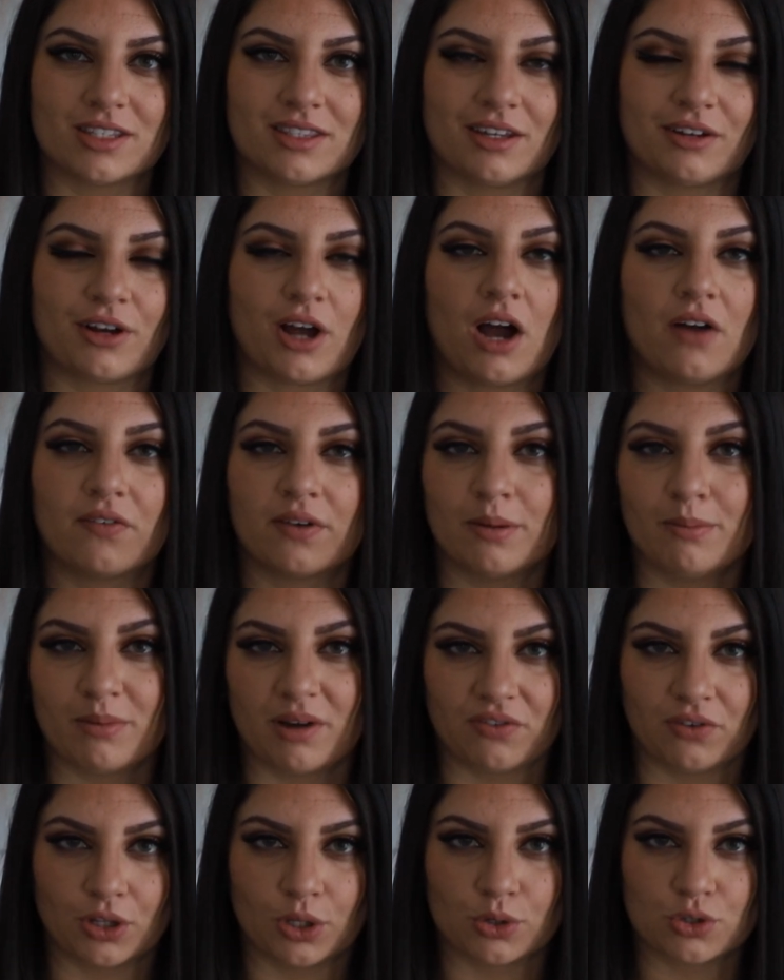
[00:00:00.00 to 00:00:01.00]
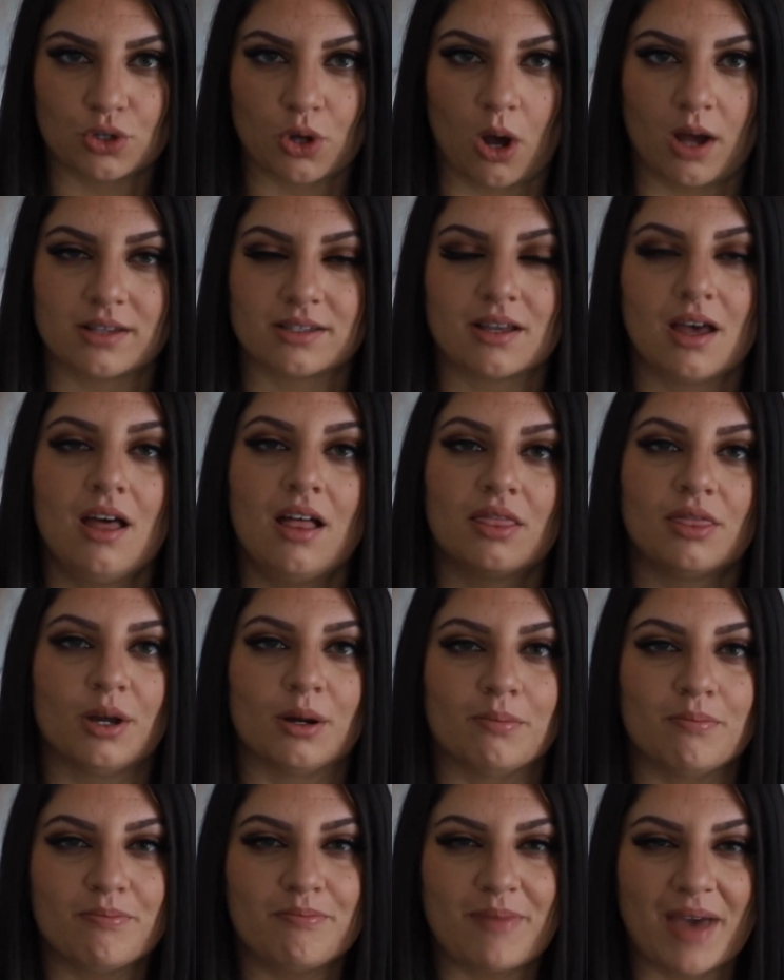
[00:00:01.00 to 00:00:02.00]
They're covered in buffalo sauce,
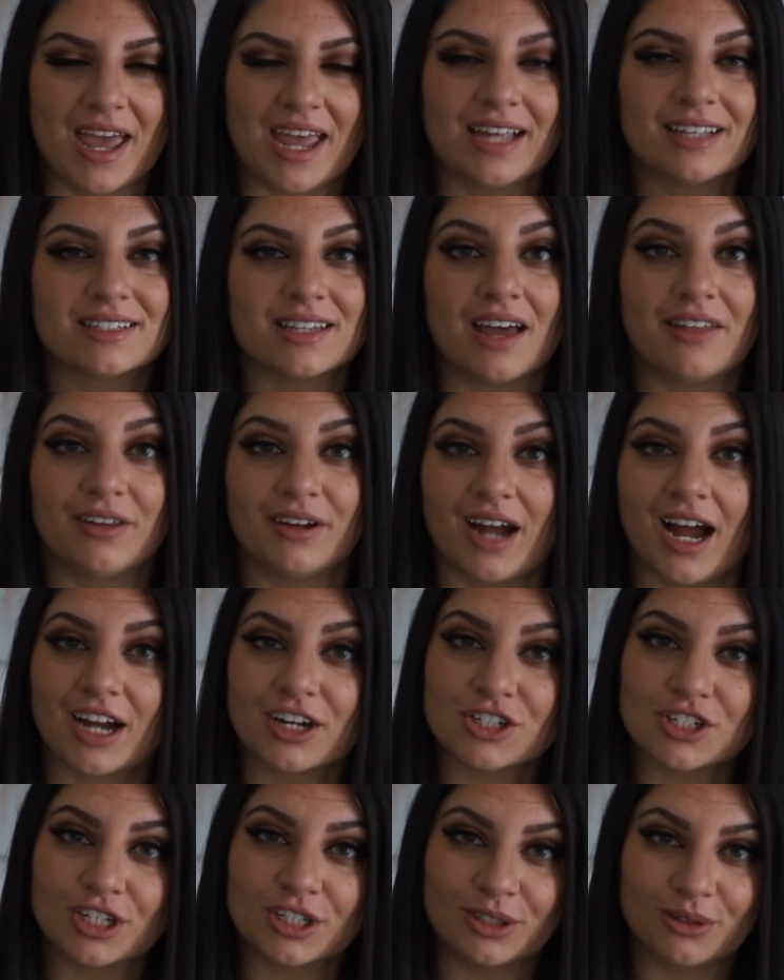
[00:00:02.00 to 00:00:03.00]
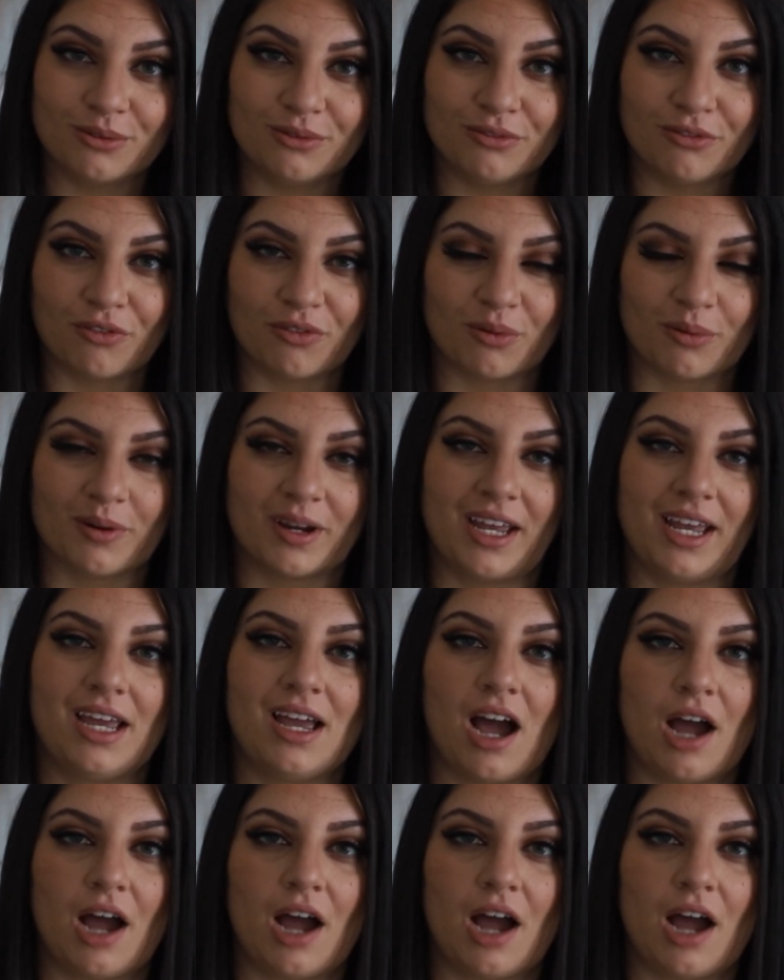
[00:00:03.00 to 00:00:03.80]
they're baked, and they're actually gluten-free.